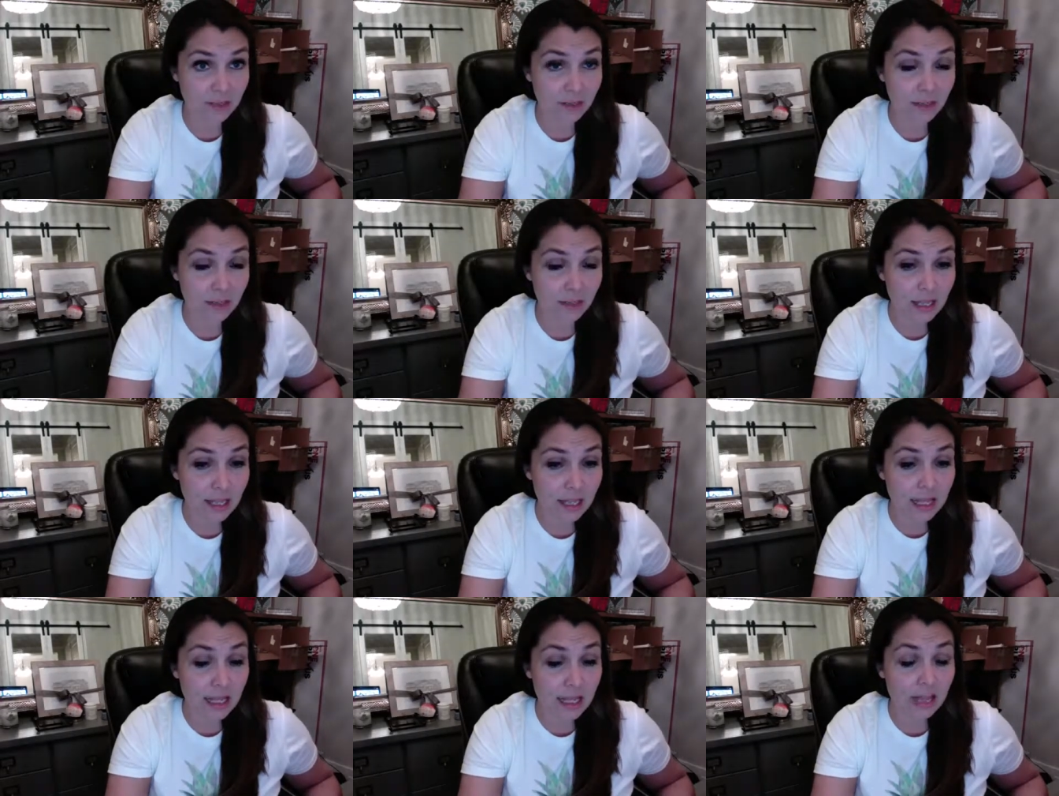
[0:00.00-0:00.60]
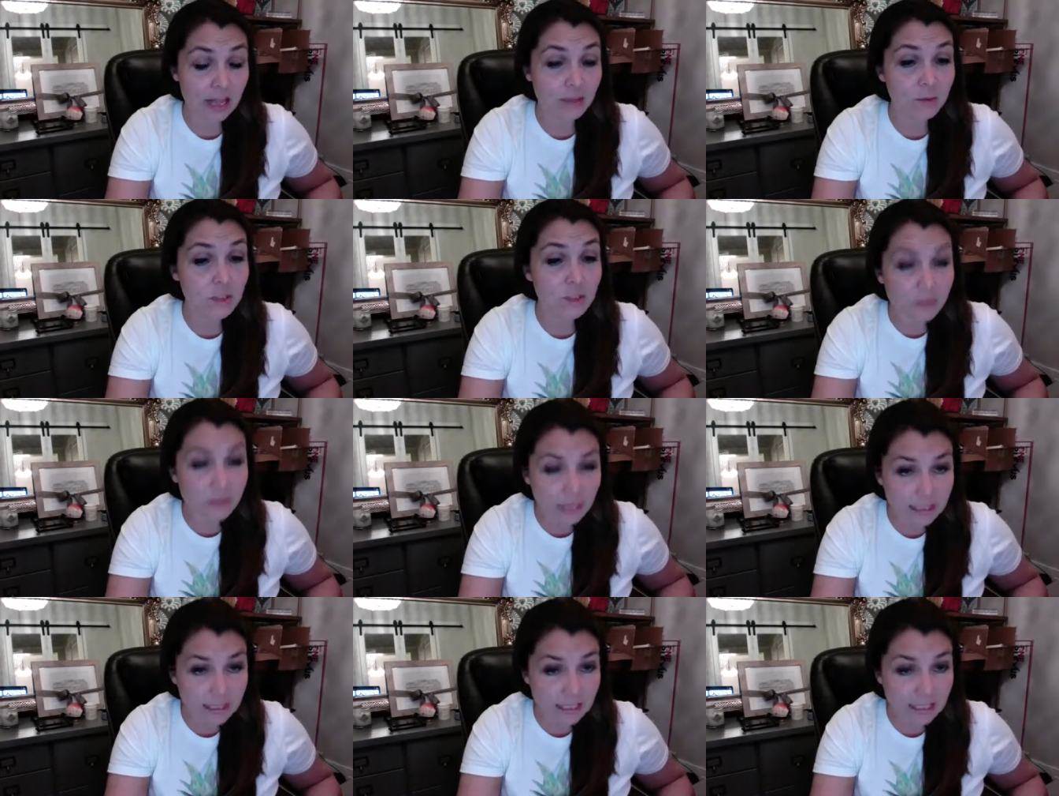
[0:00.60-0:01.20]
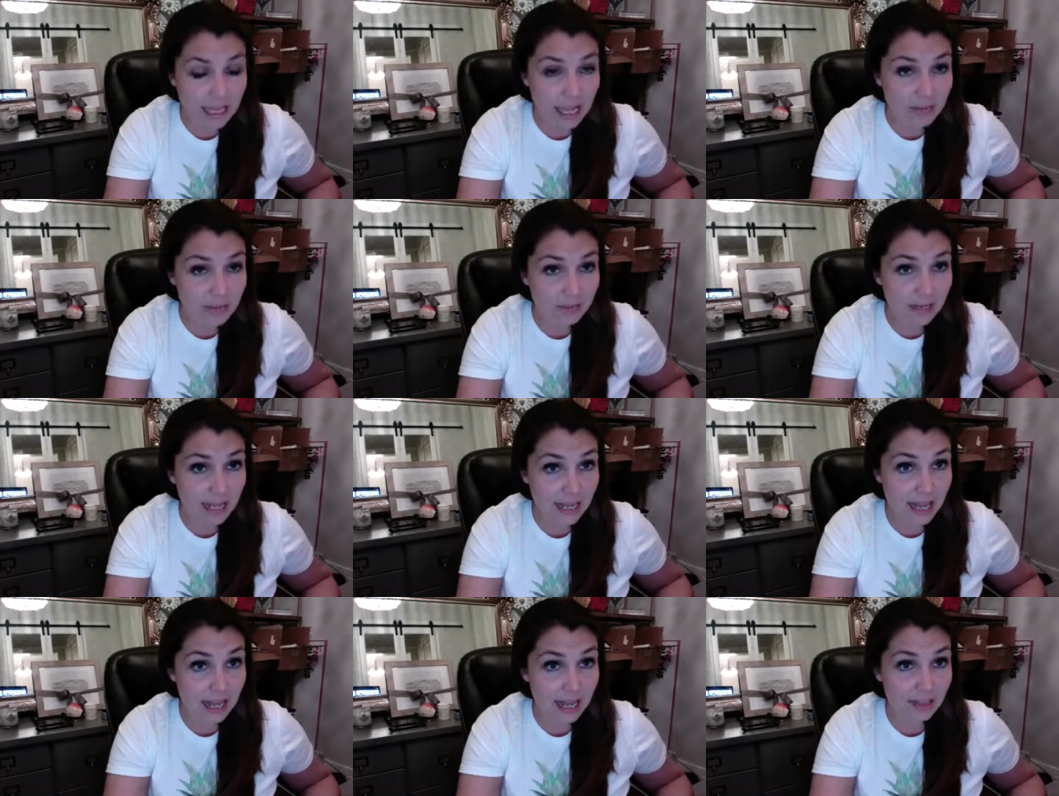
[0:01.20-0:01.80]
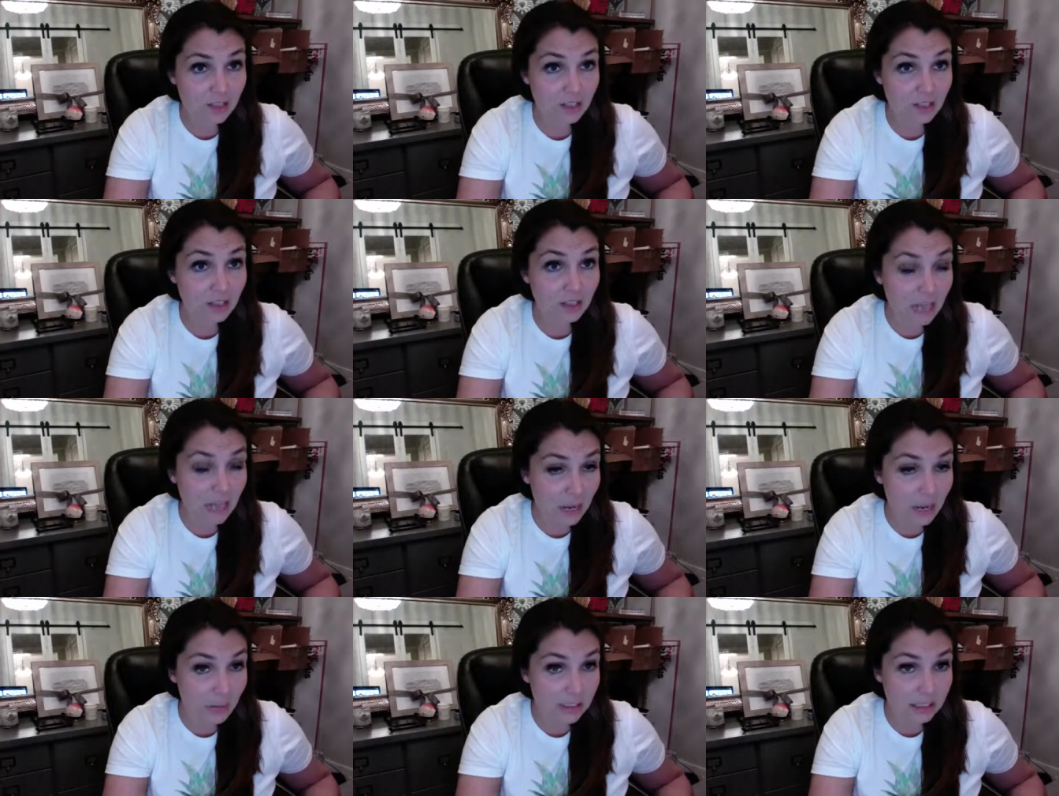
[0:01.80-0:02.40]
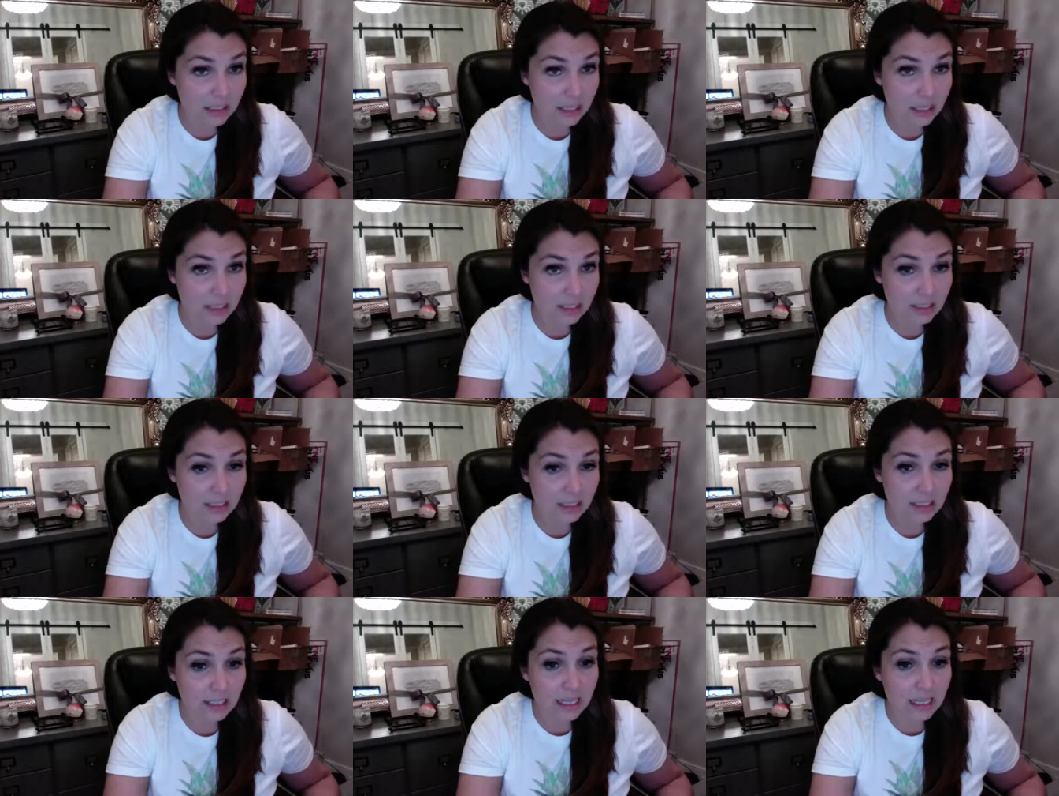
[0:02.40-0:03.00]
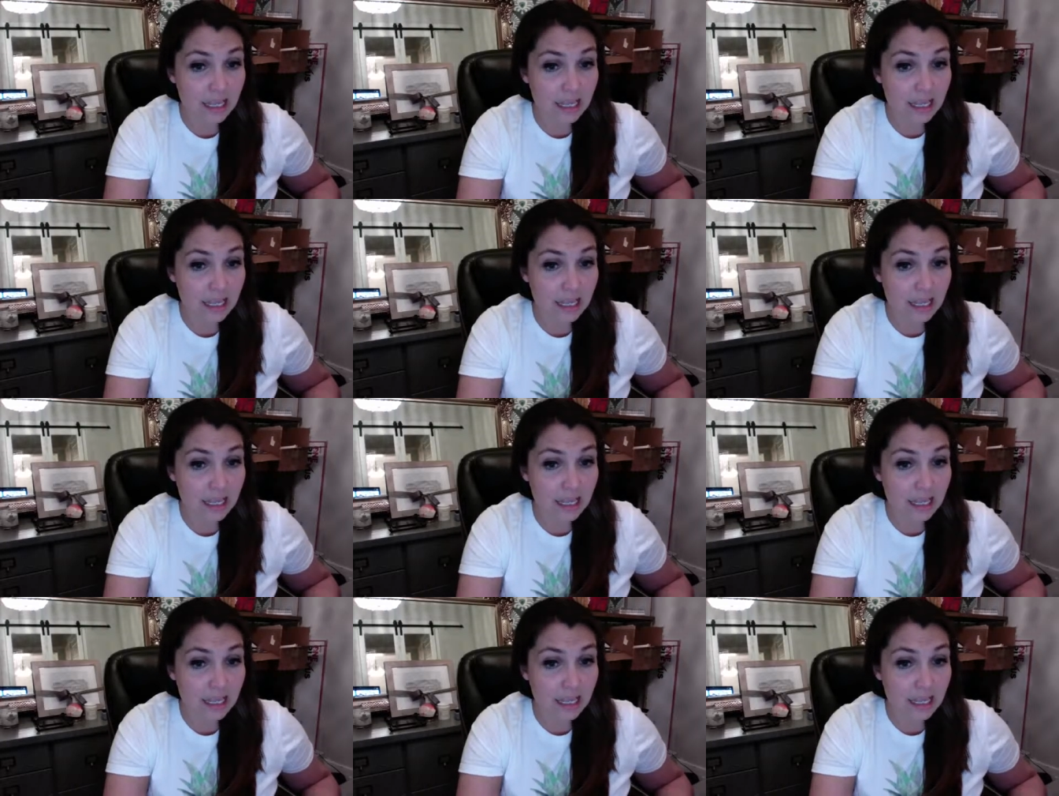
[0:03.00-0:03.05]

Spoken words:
And then when she realized I hadn't been hacked, she thought I was nuts.